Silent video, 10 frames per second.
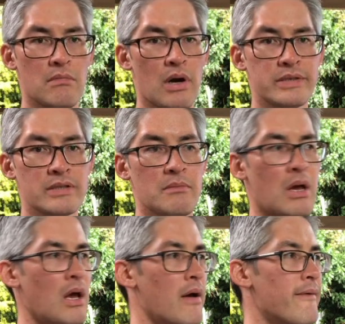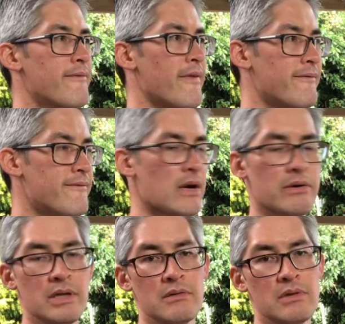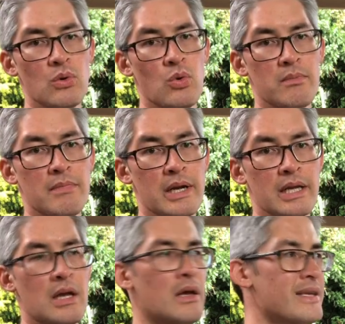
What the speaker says: item for very little money.